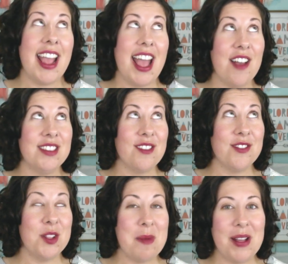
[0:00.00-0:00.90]
And I have
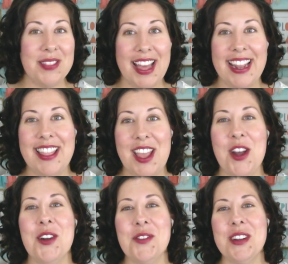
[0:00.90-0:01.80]
several about that. And
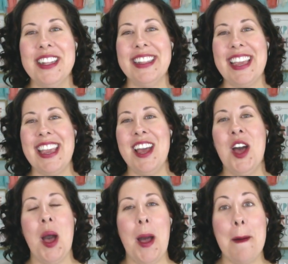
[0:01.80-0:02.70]
they are really